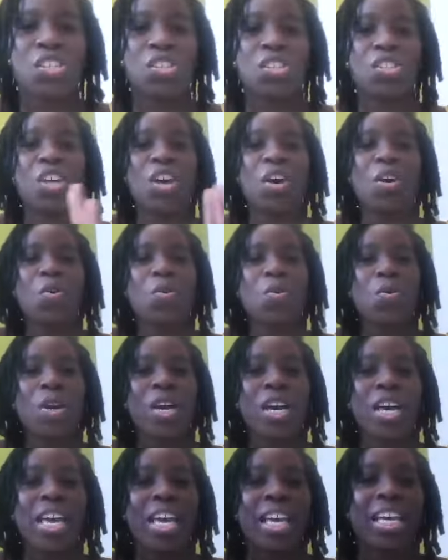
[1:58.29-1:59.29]

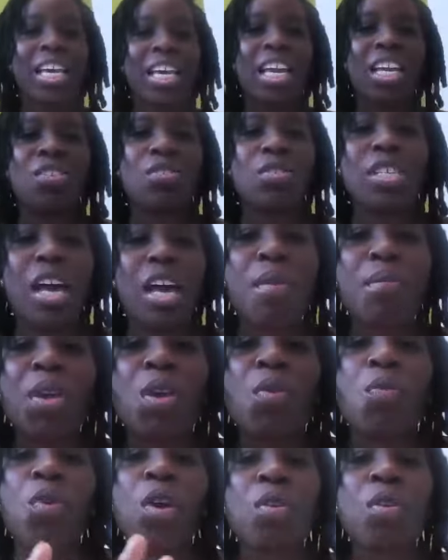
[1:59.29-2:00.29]
So can you tell
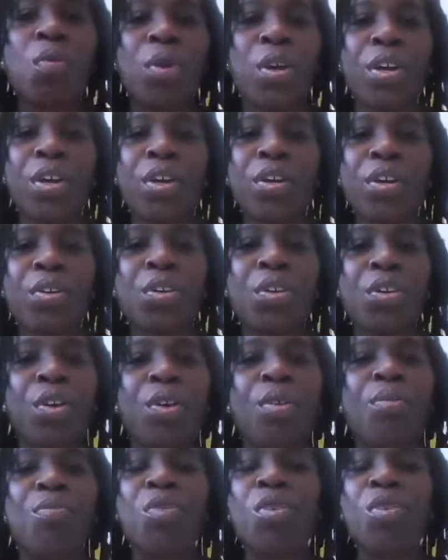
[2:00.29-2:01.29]
me what were
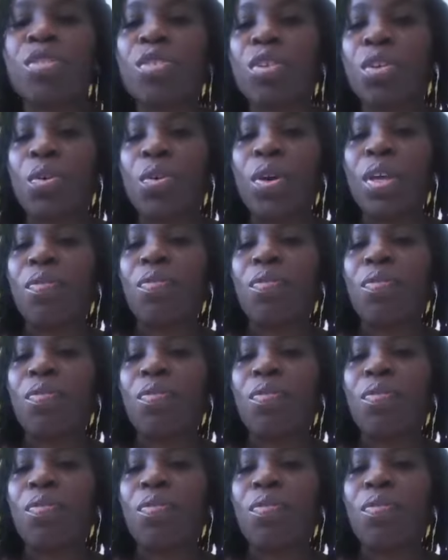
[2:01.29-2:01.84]
your musical